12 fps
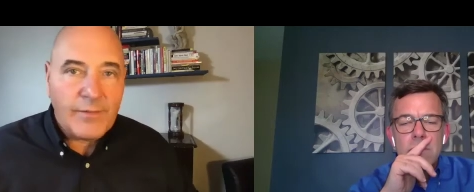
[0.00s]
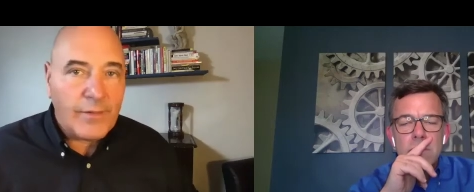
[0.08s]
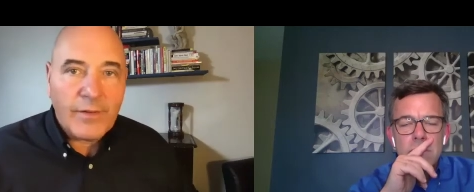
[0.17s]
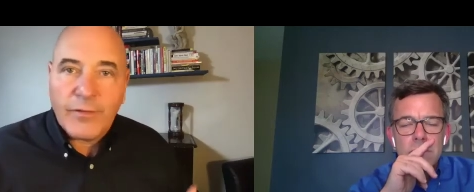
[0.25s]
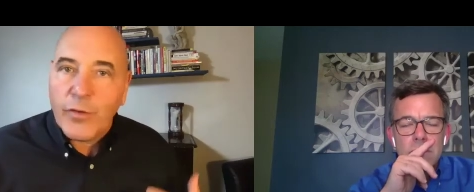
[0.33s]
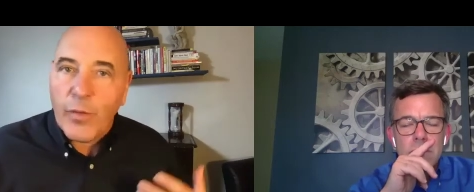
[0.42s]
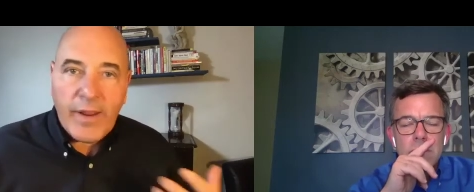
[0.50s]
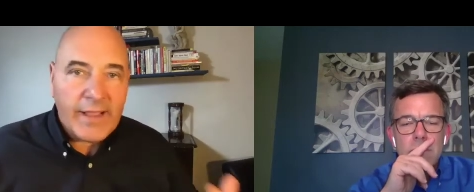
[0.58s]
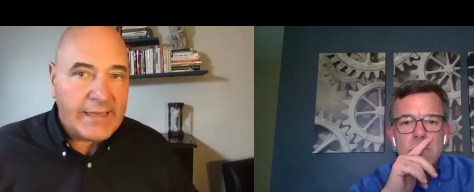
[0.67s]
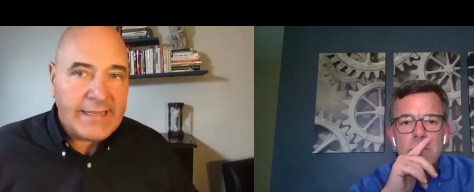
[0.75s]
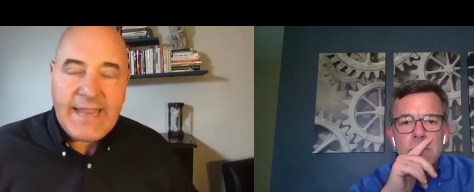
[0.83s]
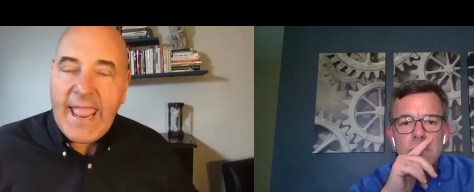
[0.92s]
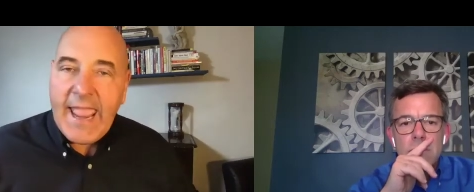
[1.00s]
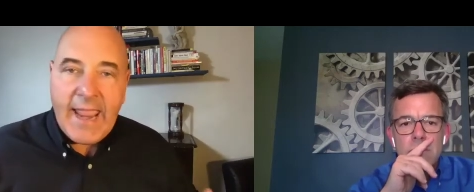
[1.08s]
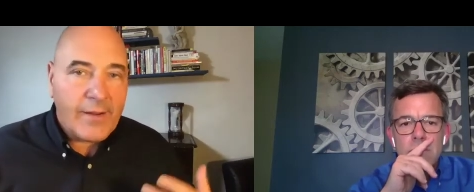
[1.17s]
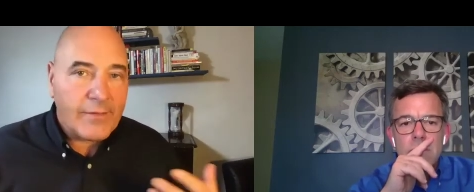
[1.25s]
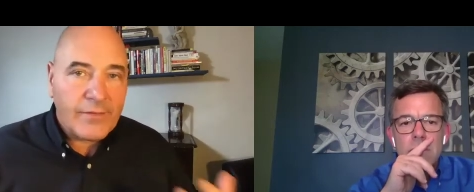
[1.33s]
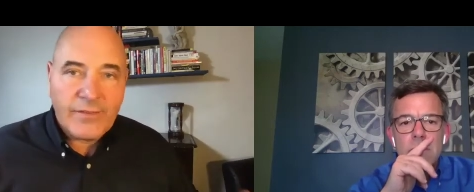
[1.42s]
Speaker 1: during a day or
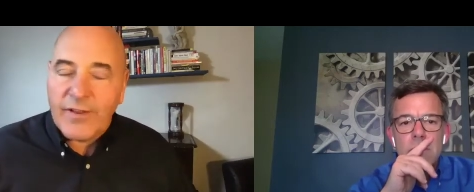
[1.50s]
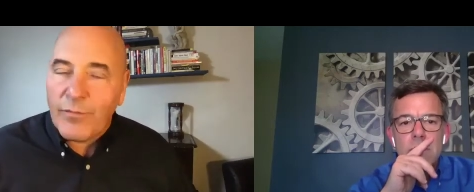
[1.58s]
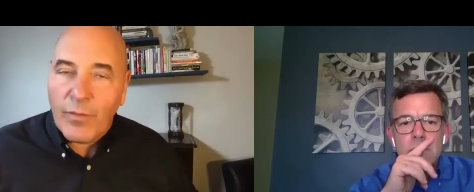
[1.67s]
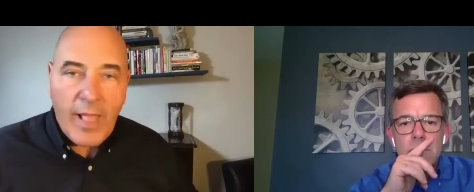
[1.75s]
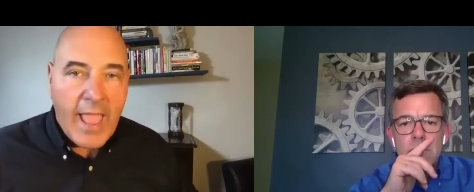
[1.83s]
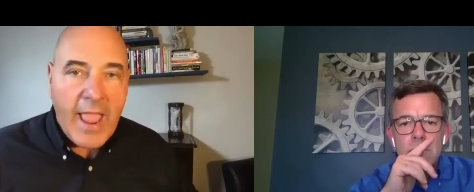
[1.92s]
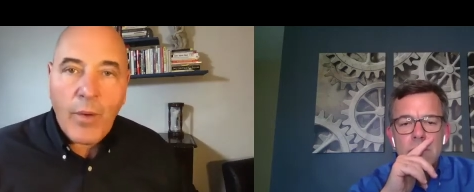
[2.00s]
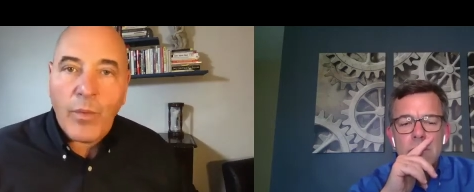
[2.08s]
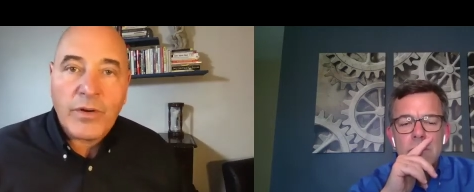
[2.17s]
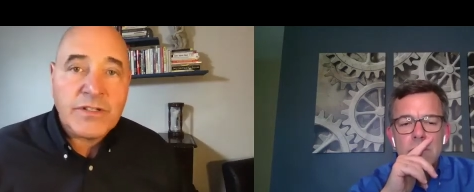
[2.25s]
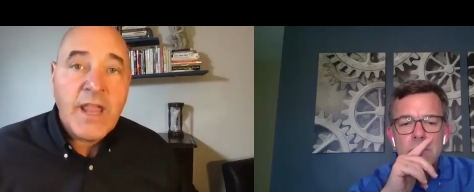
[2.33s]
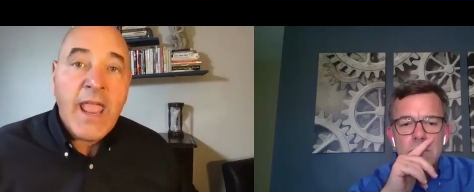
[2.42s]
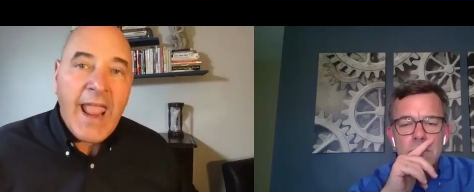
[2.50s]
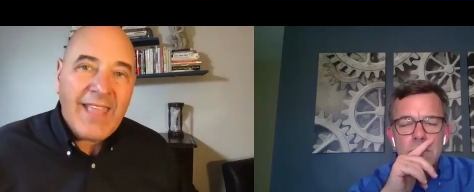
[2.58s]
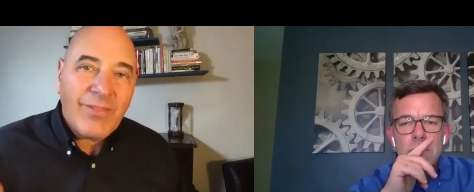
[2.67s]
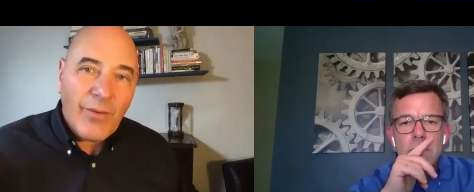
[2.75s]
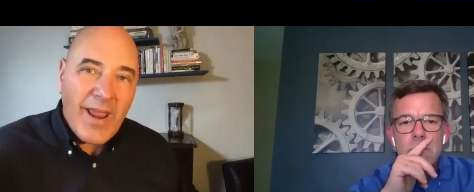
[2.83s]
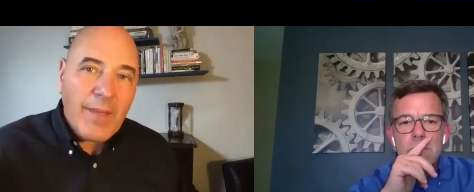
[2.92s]
several hours and
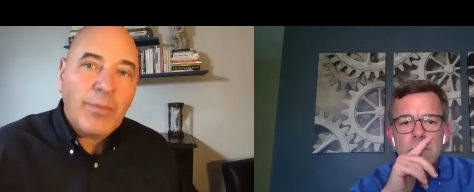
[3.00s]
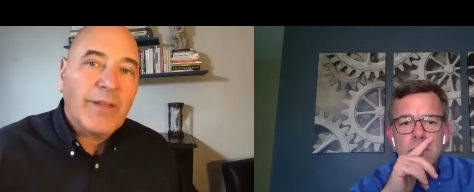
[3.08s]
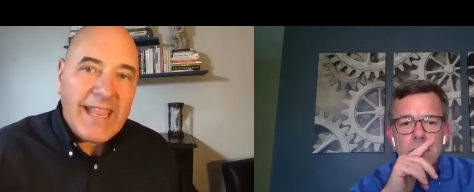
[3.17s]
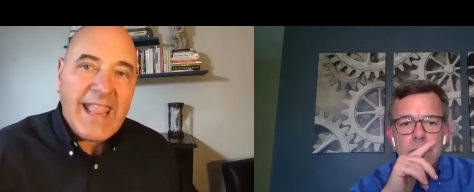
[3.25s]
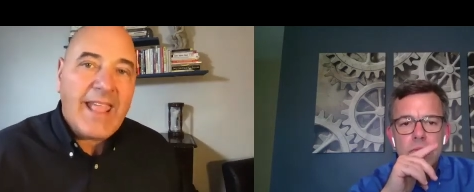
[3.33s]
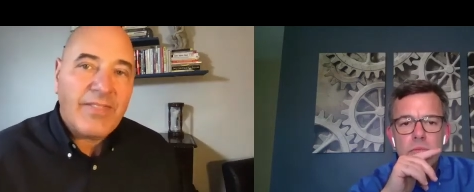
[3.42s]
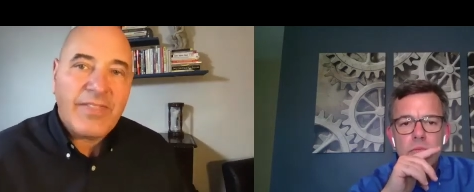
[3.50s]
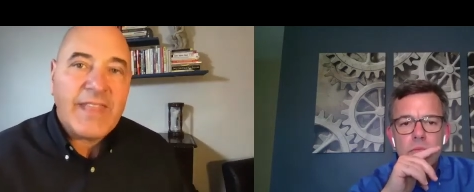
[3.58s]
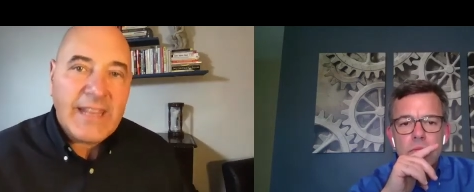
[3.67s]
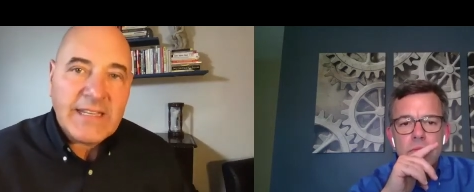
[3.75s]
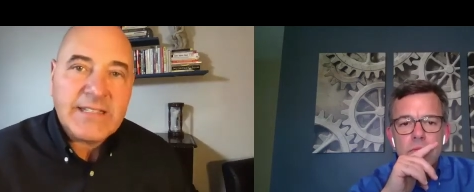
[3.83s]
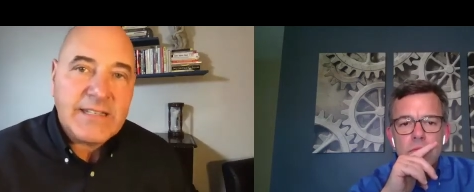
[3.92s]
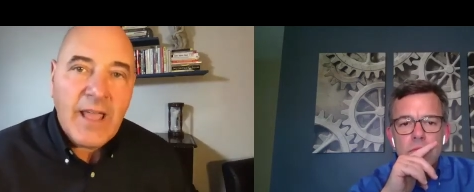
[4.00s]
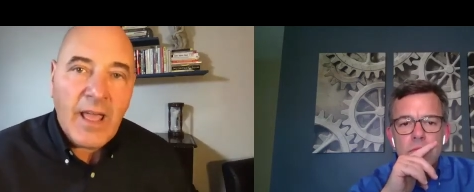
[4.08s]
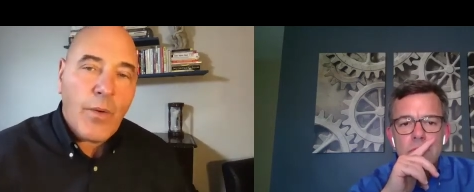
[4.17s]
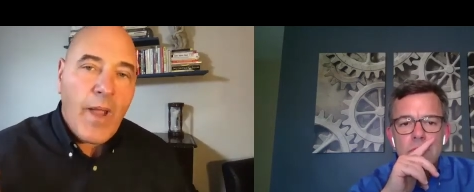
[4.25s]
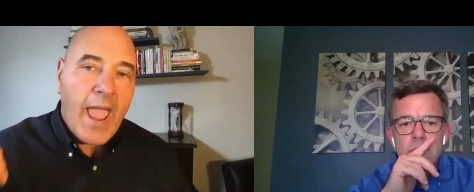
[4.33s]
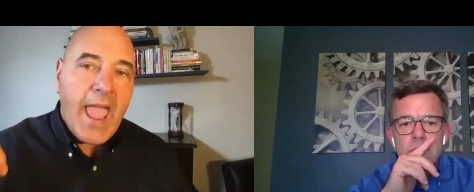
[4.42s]
they're able to get things done
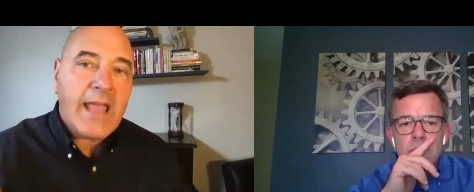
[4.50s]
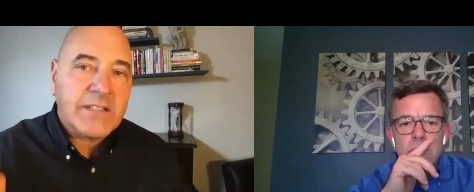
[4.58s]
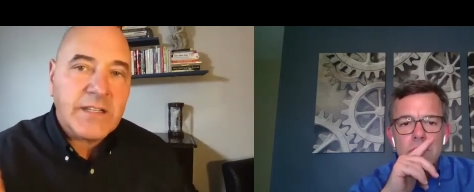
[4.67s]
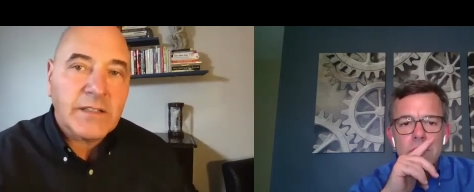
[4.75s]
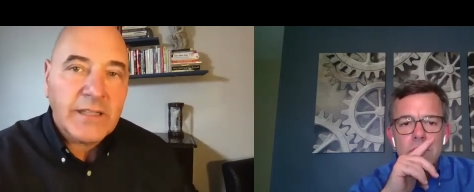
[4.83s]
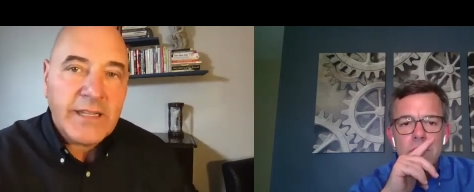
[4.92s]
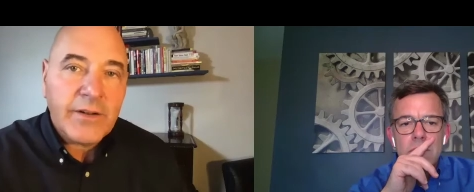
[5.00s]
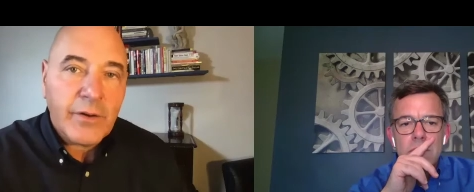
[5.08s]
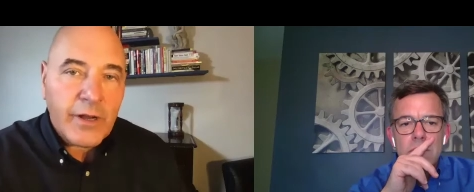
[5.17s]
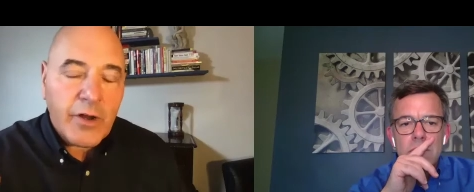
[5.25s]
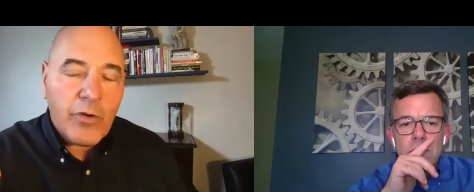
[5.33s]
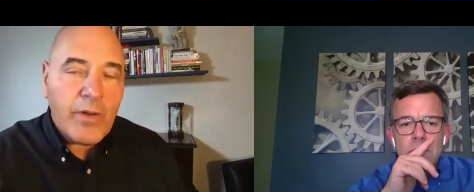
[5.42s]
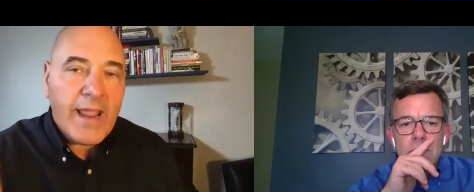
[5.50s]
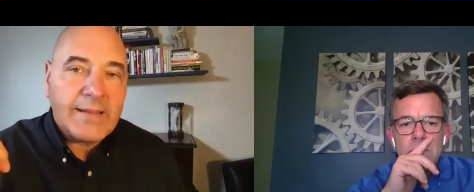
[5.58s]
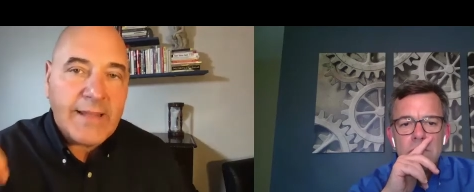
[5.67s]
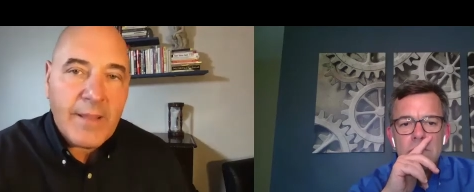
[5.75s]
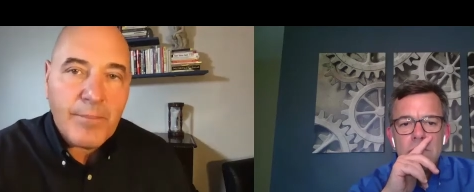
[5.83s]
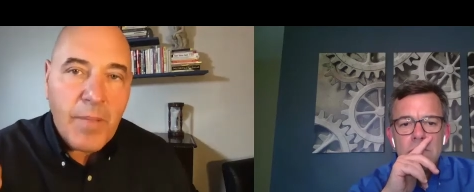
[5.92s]
as a leader to create
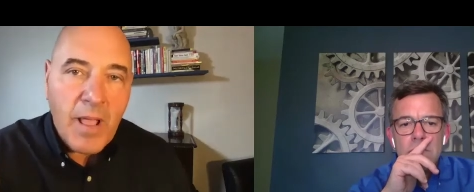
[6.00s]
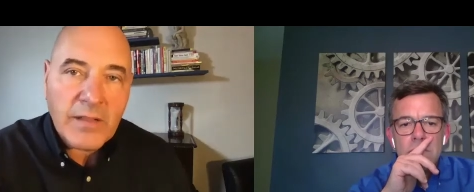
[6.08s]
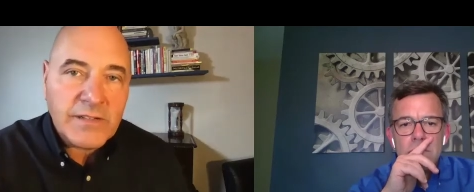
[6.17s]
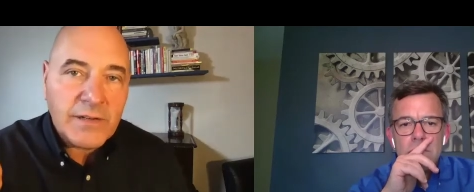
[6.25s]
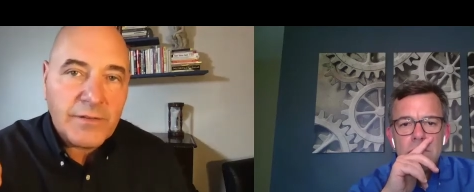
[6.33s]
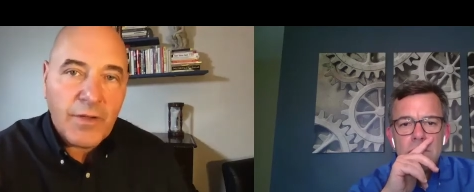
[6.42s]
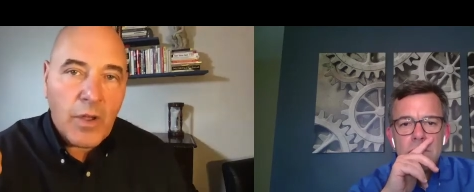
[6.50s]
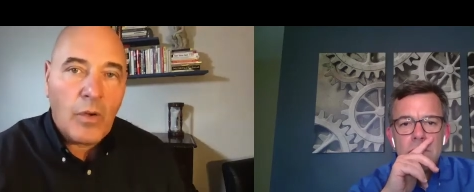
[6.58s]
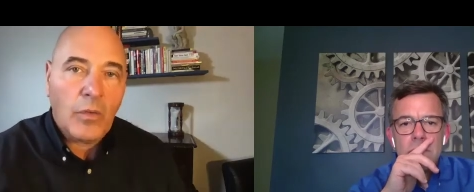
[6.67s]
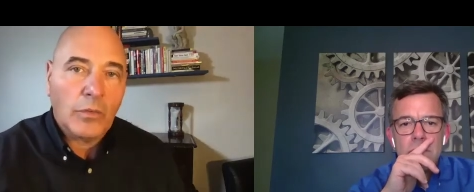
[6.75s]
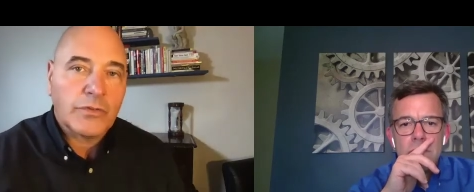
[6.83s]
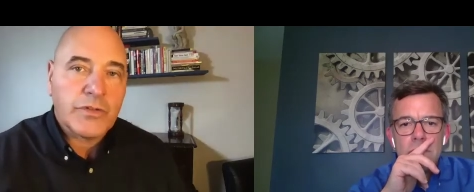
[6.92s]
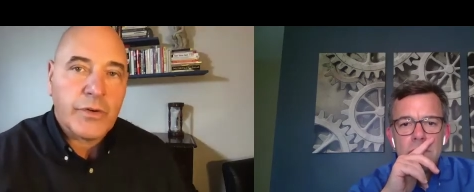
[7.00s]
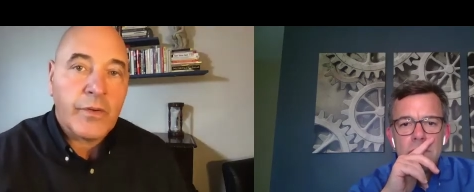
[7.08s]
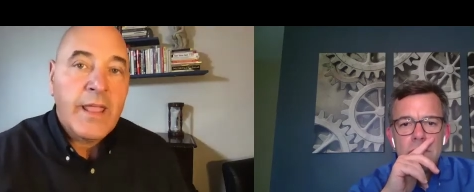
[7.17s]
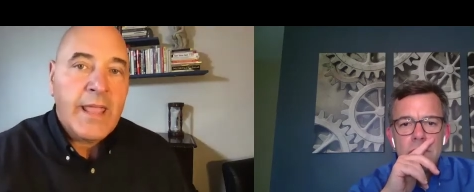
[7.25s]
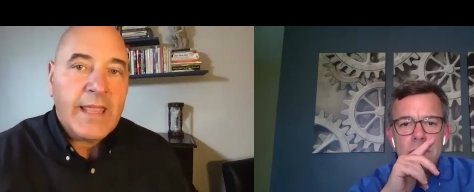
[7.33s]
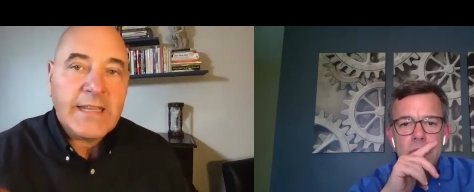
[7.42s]
that positive culture
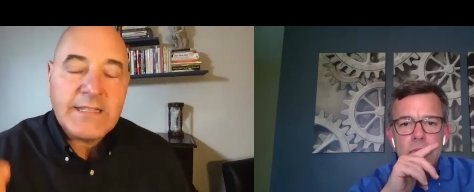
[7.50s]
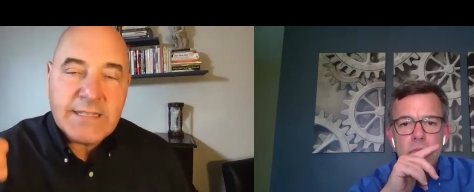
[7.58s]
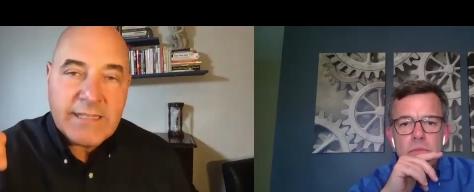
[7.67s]
is to